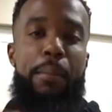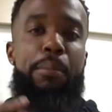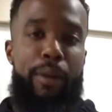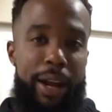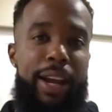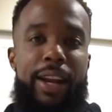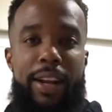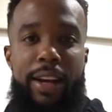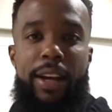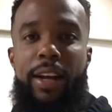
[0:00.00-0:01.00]
bread
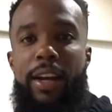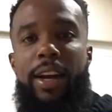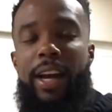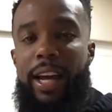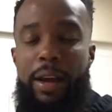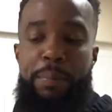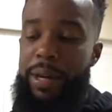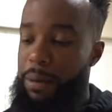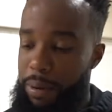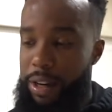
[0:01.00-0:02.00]
and
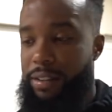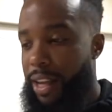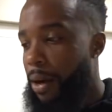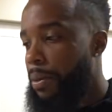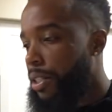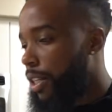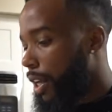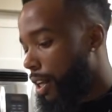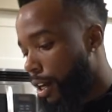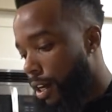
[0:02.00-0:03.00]
peanut butter sandwich.
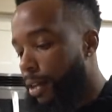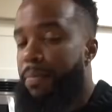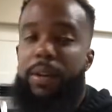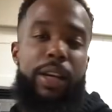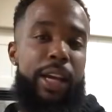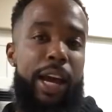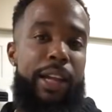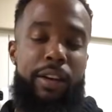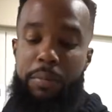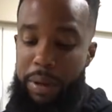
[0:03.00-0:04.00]
And uh, yeah,
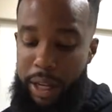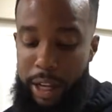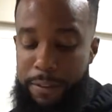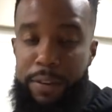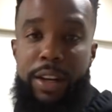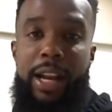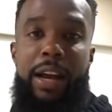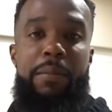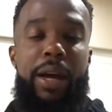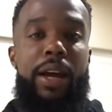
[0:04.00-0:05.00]
they could be in for the
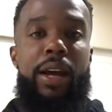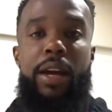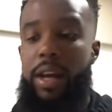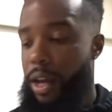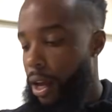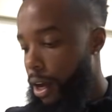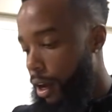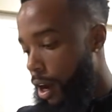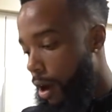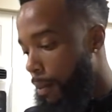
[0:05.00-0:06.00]
night, man.
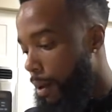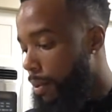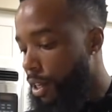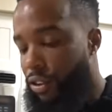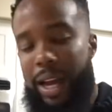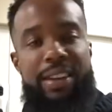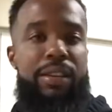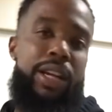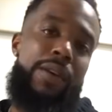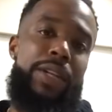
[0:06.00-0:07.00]
Uh, I'm, I'm, gonna let you guys
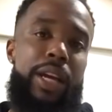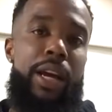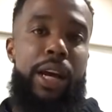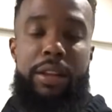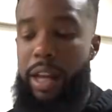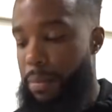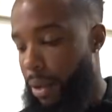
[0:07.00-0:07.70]
see everything after that,